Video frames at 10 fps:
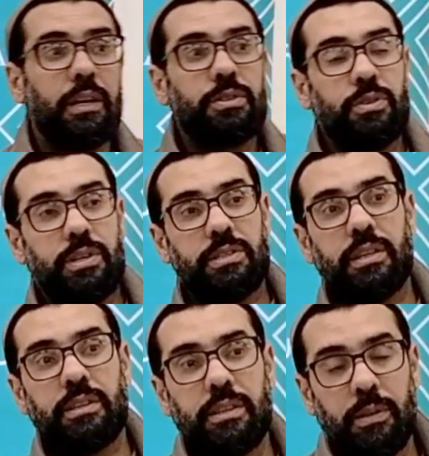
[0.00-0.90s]
So he
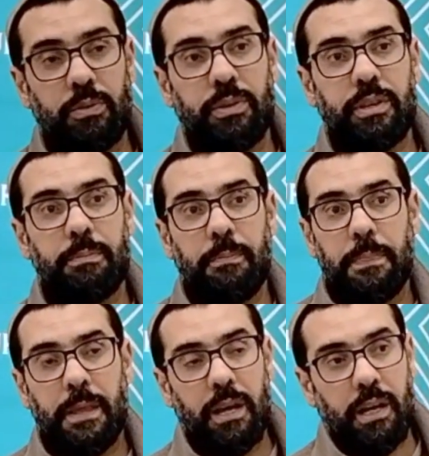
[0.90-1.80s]
studied that with them.
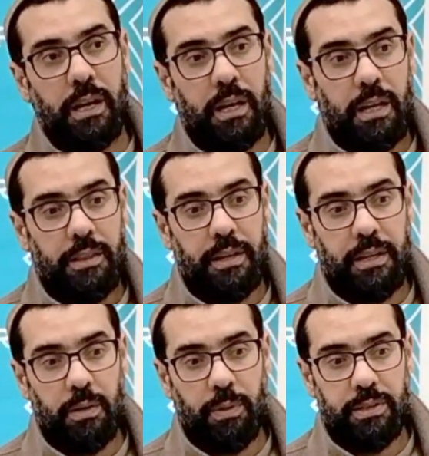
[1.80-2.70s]
Then
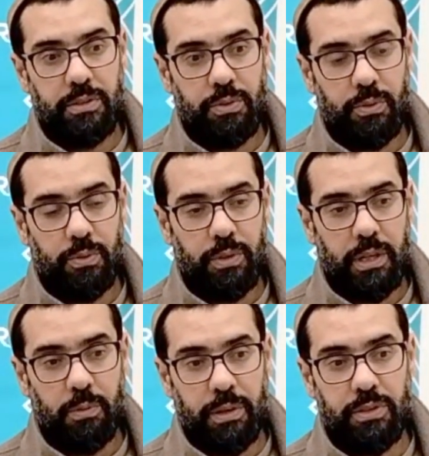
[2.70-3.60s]
he went
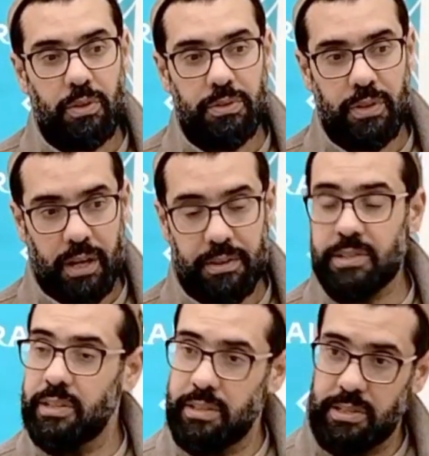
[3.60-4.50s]
on to other
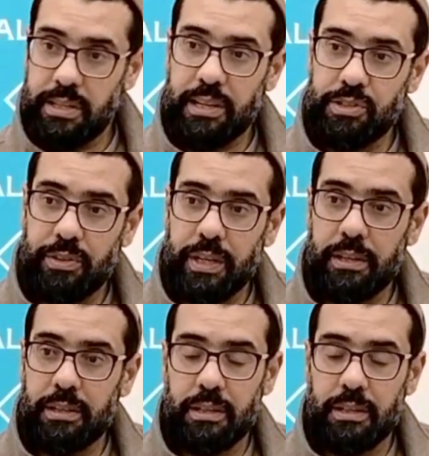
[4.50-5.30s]
cities in Algeria.